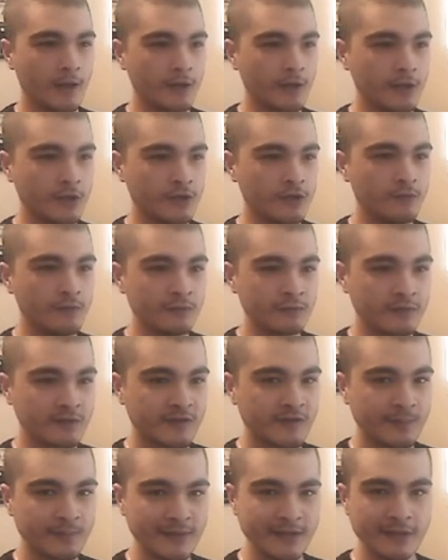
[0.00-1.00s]
You don't
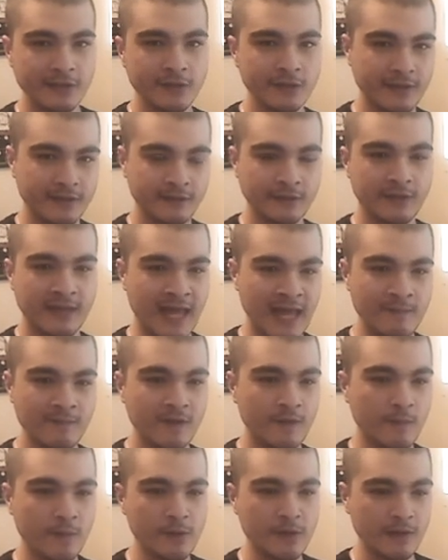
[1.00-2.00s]
split your game
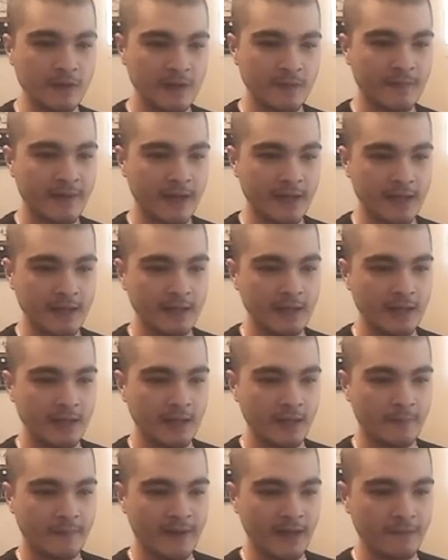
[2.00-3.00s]
community by
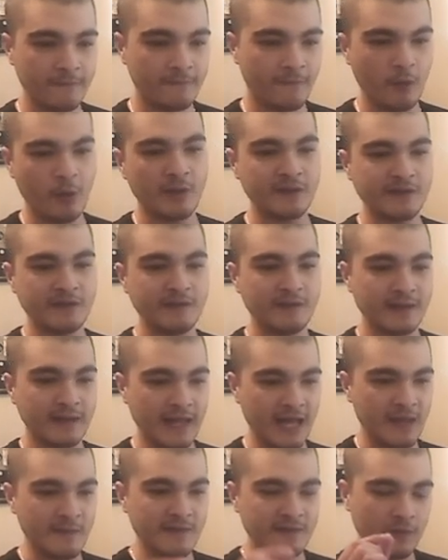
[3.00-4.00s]
focusing the
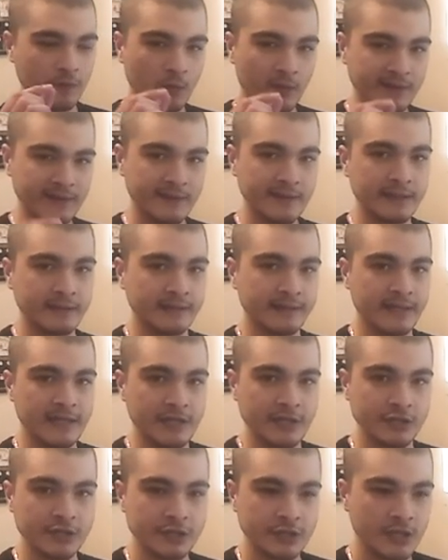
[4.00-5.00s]
game into one little
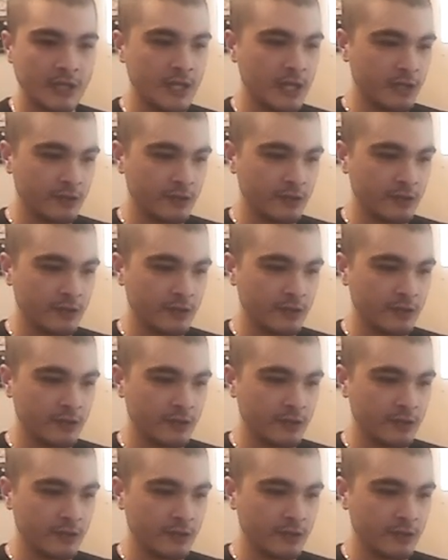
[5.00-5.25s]
niche.